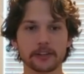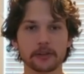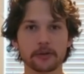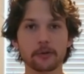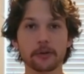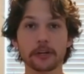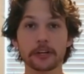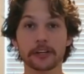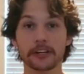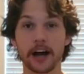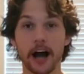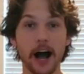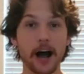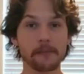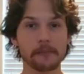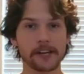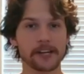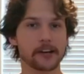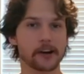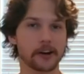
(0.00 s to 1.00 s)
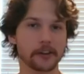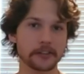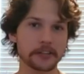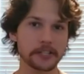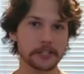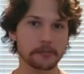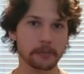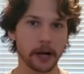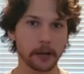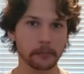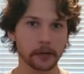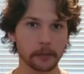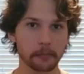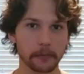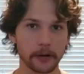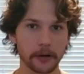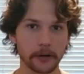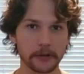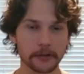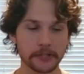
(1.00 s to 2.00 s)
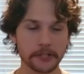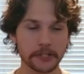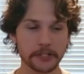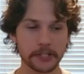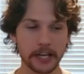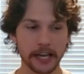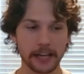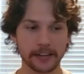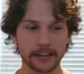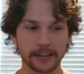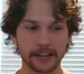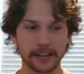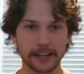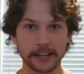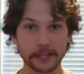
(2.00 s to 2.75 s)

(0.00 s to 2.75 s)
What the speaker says: you could comment on these public posts and